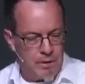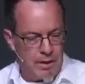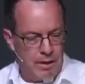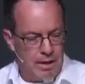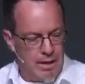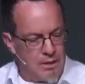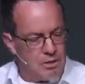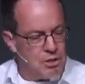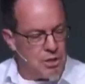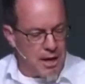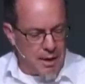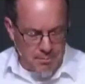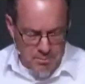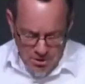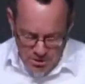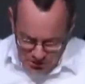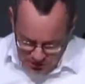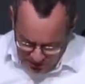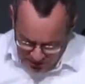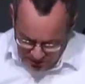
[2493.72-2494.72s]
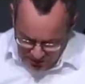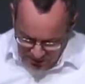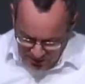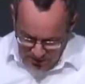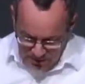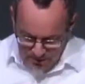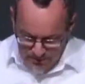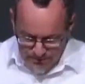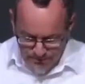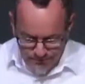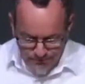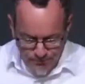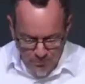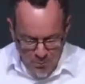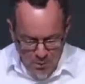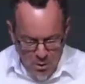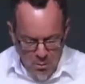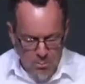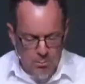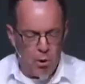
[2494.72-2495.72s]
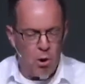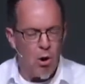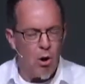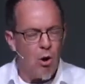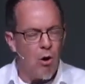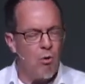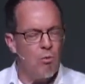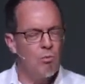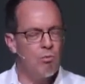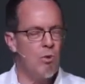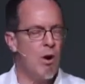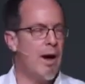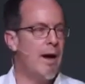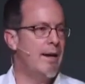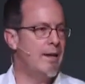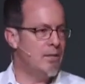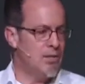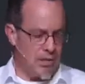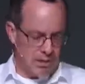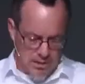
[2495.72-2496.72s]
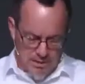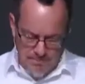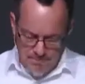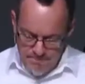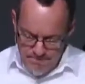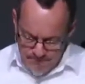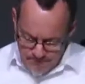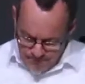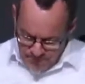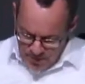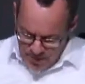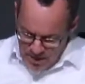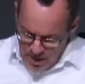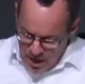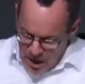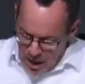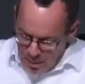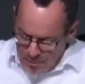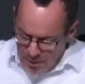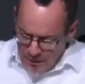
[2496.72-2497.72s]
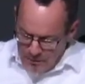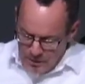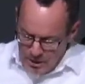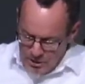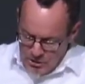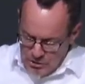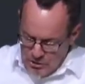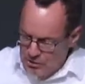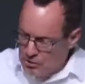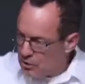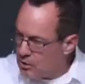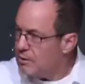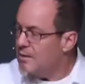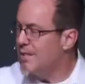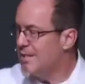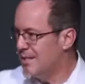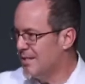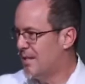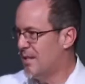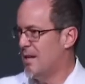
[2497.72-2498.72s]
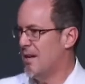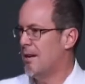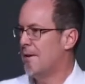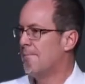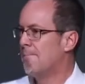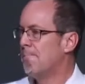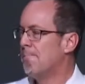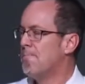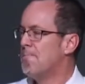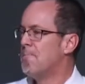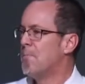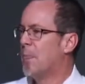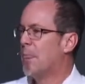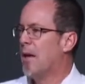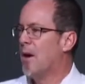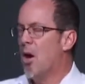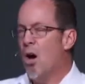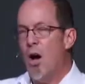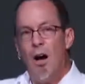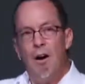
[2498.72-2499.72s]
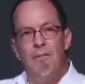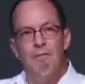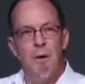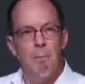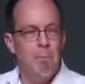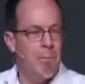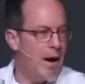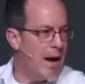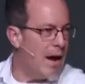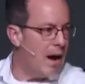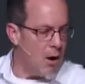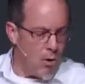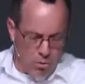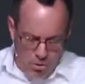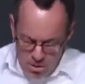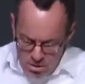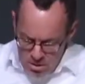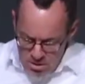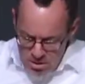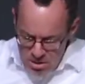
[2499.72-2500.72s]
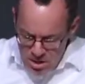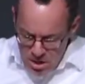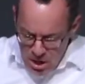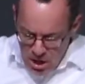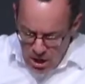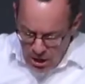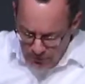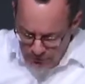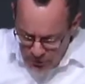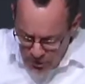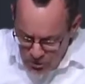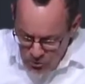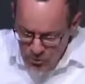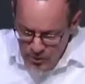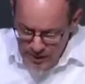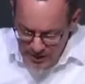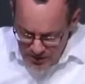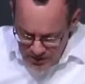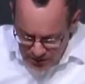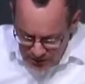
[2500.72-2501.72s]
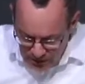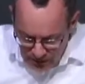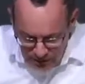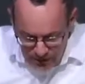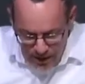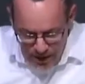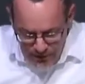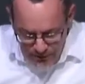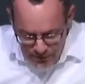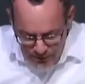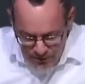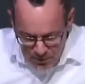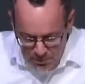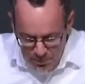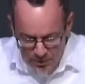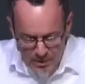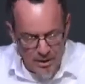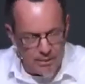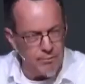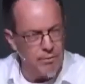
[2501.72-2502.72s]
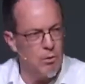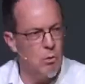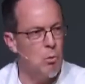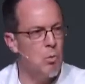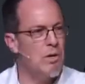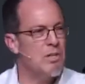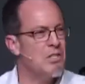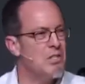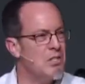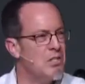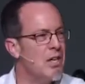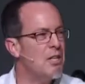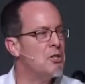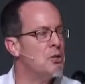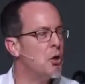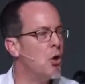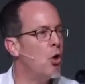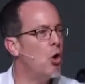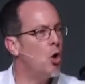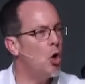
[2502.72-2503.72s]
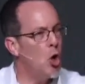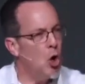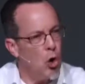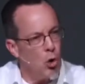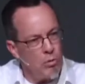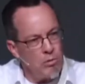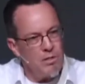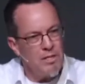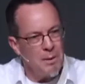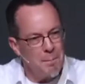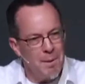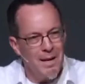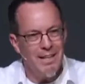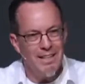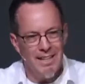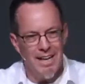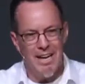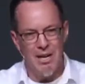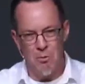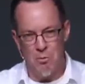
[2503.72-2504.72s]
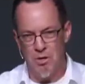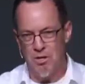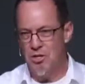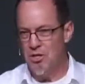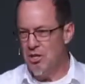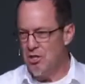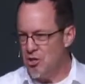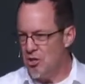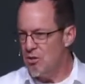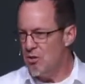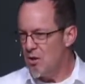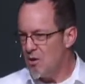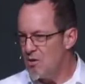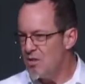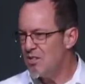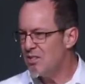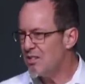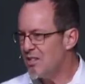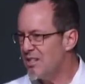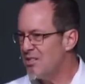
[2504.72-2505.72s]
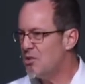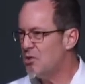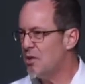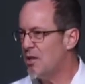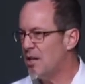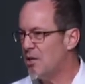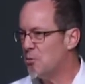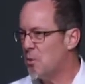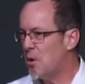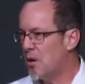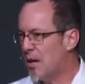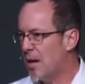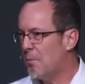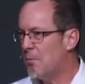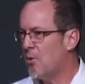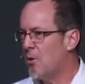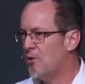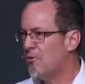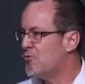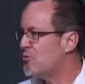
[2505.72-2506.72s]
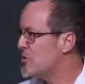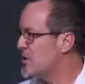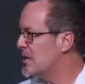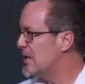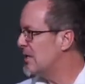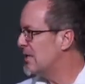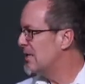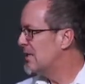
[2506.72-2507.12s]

In chapter 6, Paul writes about the certainty of the power of grace in the life of the believer with such ultimate language. Did you notice this as we kept going through it?